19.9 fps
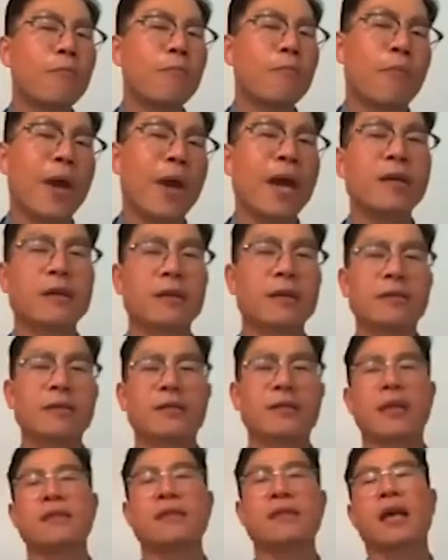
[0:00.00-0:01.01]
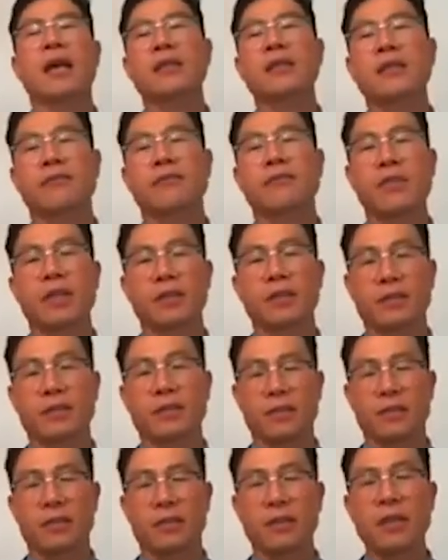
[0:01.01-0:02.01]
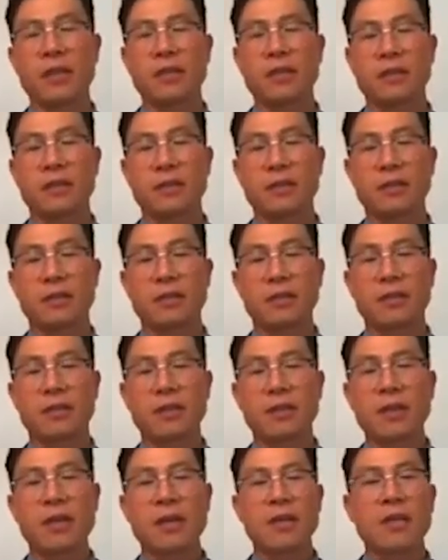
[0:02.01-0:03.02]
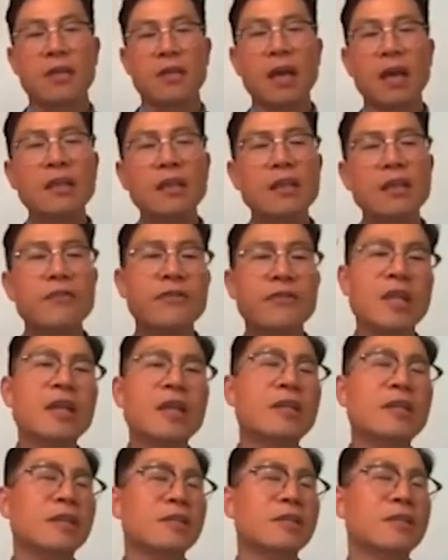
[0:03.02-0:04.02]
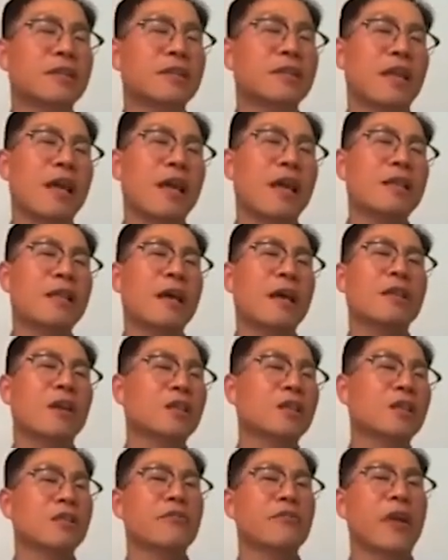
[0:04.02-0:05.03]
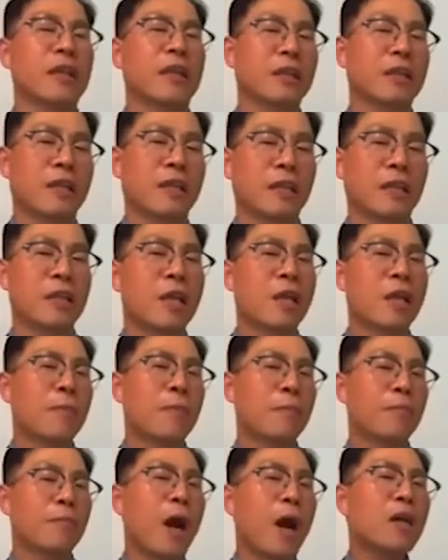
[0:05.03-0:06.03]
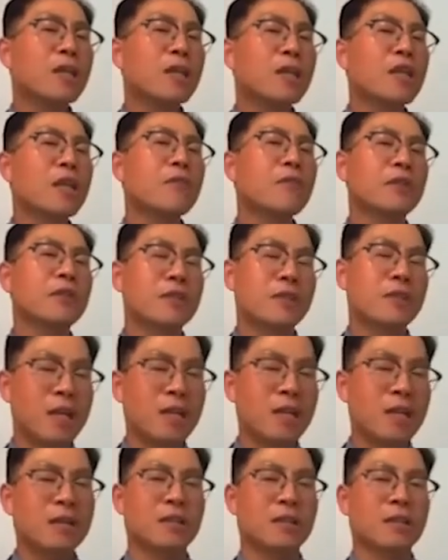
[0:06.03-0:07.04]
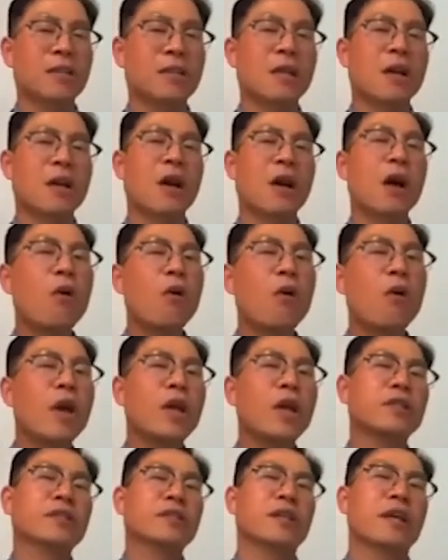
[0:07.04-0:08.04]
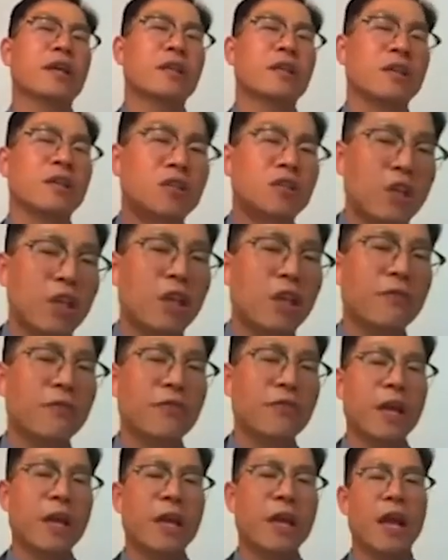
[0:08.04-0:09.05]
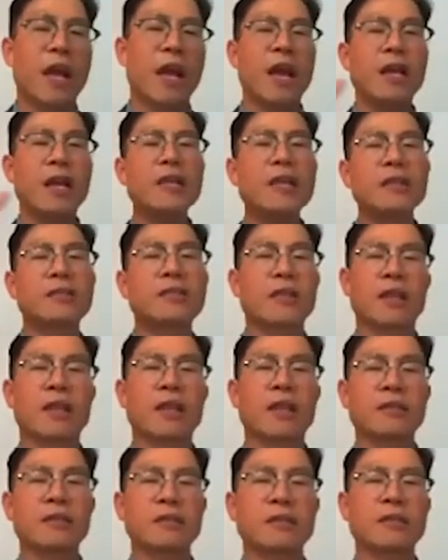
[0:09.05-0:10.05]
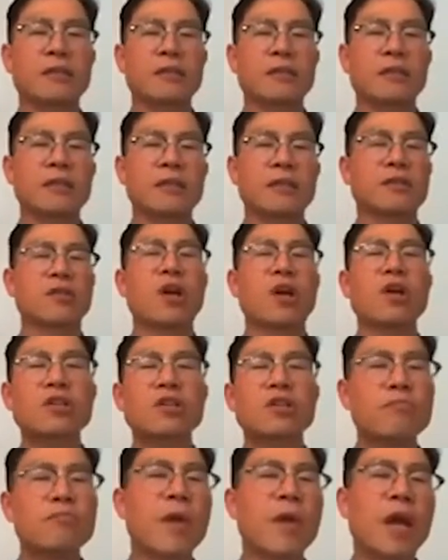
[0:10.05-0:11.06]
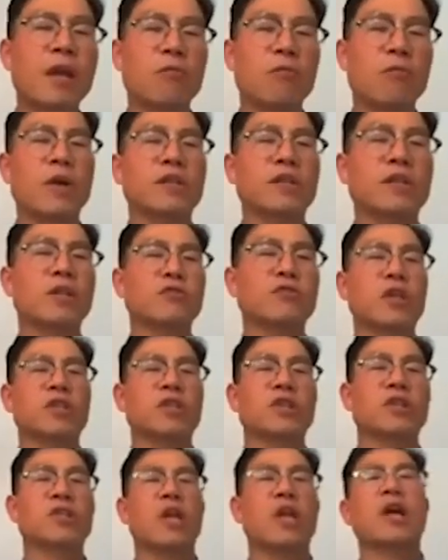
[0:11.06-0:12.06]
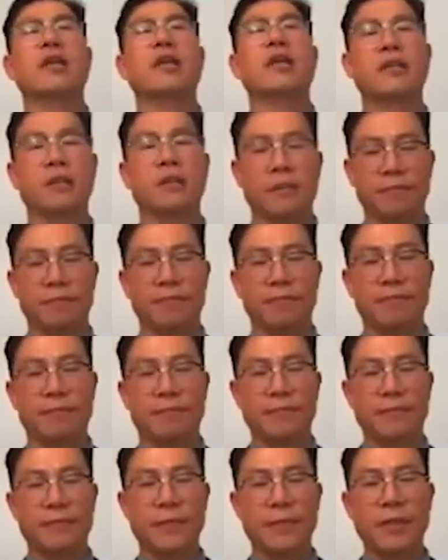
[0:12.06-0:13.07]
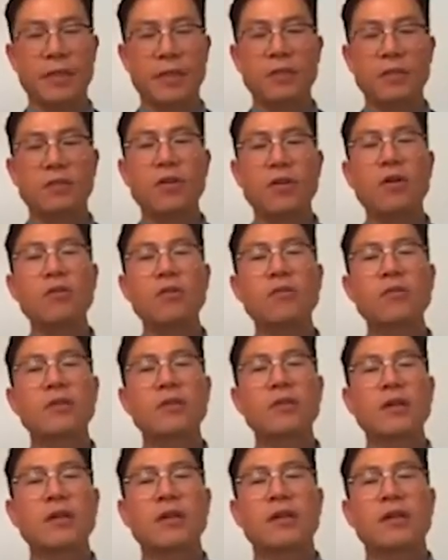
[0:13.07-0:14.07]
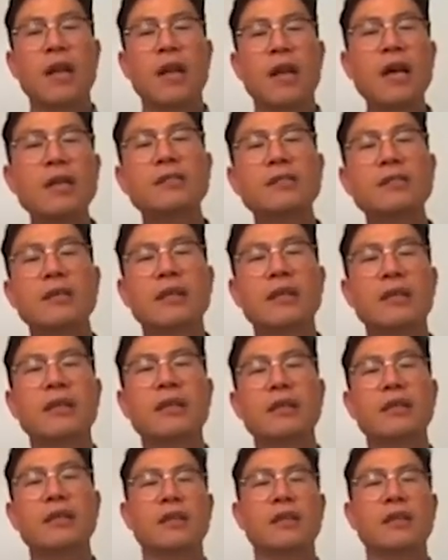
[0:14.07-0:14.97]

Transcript: better than negative thinkers. Negative thinkers cannot achieve anything, but positive thinkers always can achieve anything, doesn't matter what situation they are in. So, lastly,